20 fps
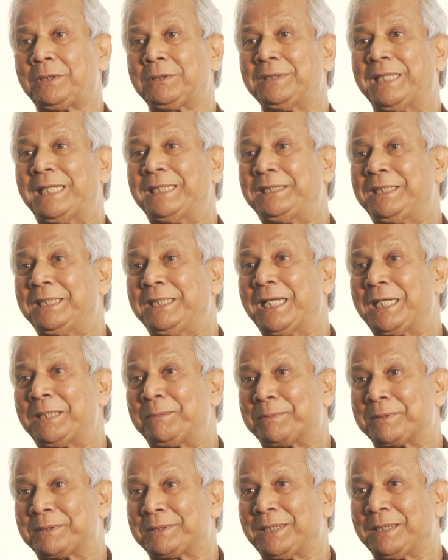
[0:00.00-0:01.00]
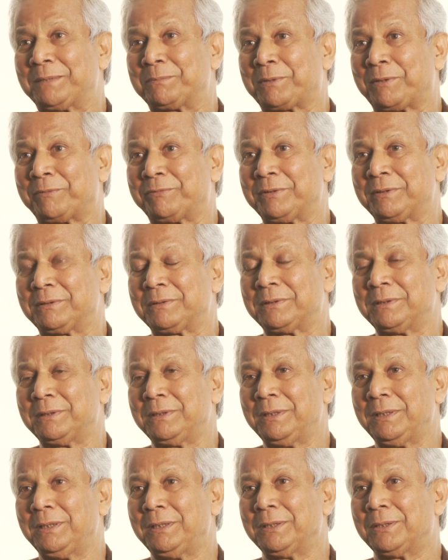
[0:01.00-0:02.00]
99% profit,
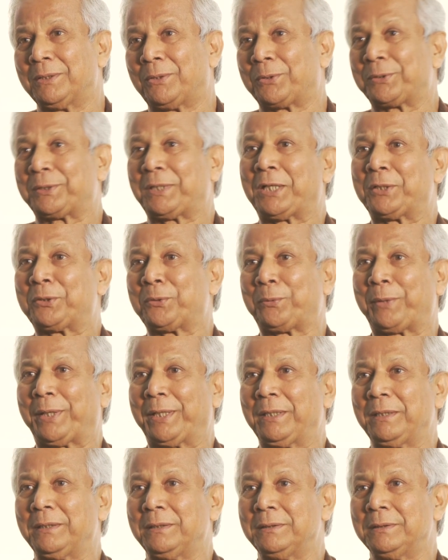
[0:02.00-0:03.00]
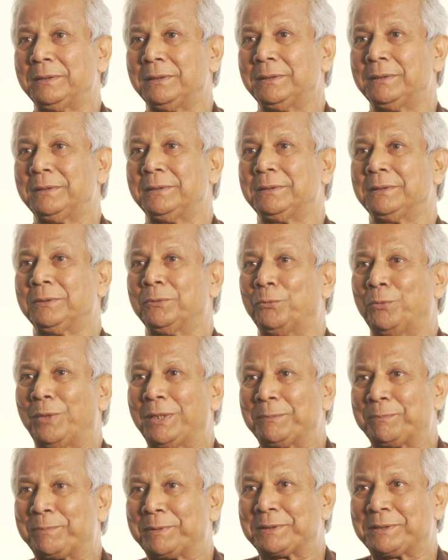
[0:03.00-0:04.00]
or the other way?
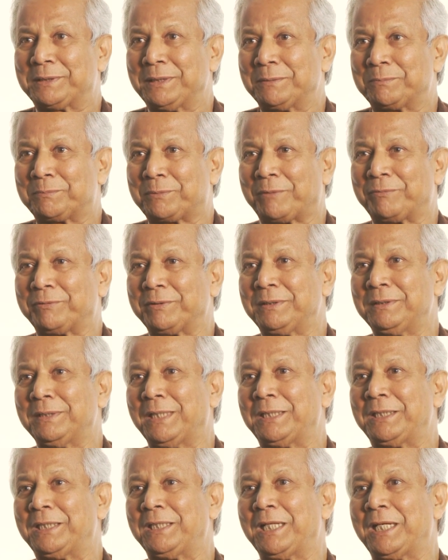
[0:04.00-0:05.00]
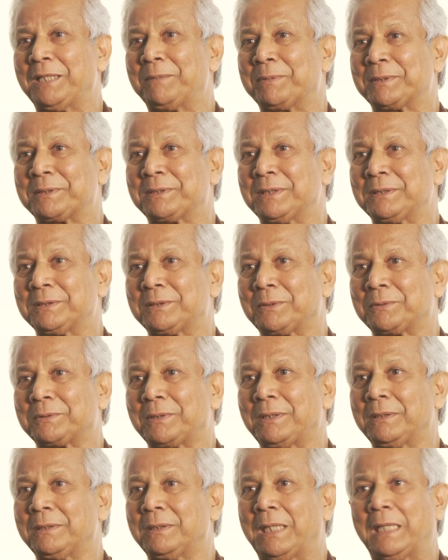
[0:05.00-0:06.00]
1% profit, 99%
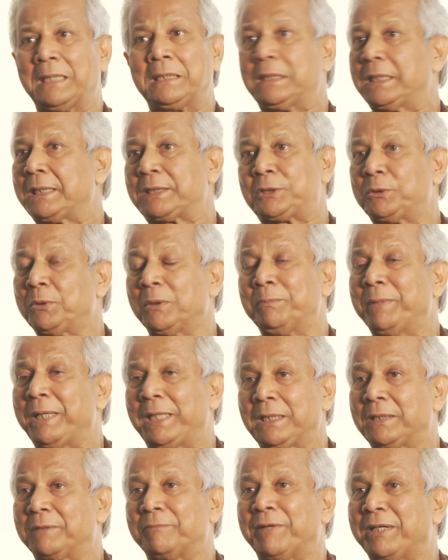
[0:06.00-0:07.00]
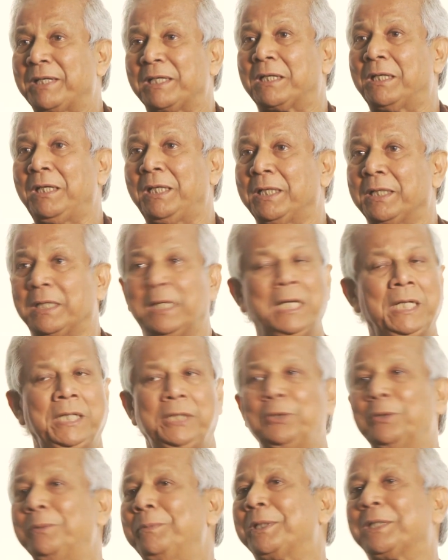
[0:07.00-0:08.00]
social. Unless you make it very clear,
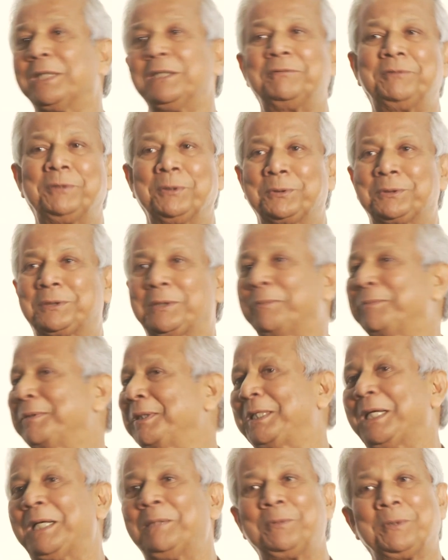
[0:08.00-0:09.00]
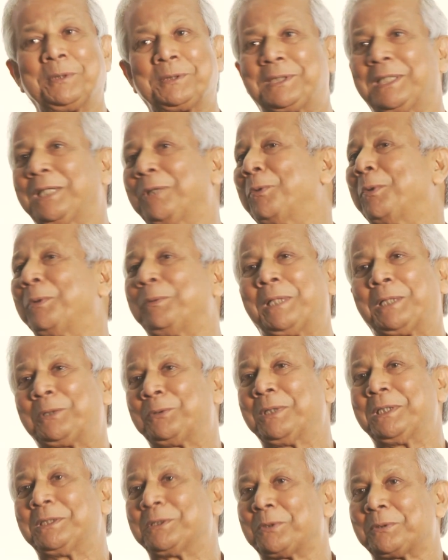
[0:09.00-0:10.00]
you'll be confused. Every time you'll say, oh, we are
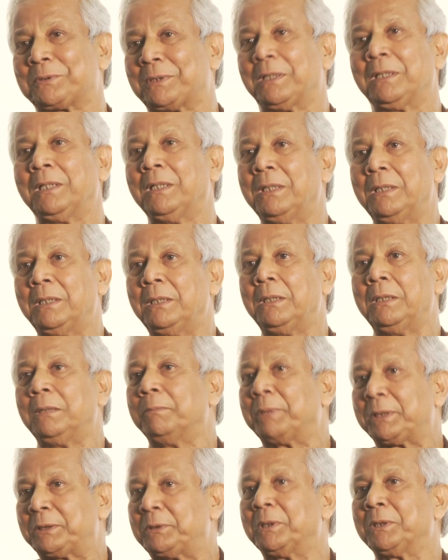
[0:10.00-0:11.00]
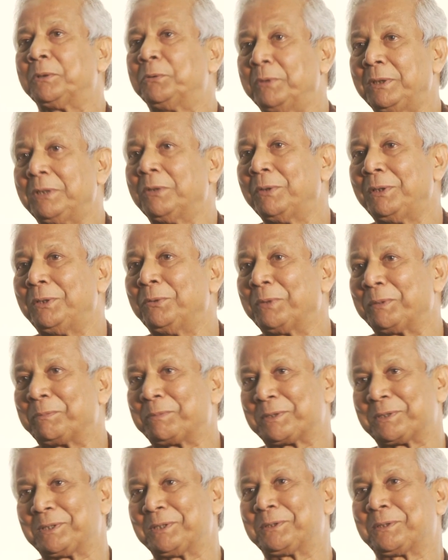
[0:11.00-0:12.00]
doing social. But you're doing only 1%
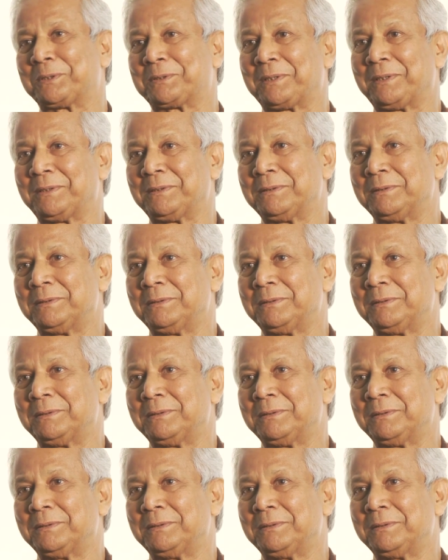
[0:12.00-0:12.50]
social,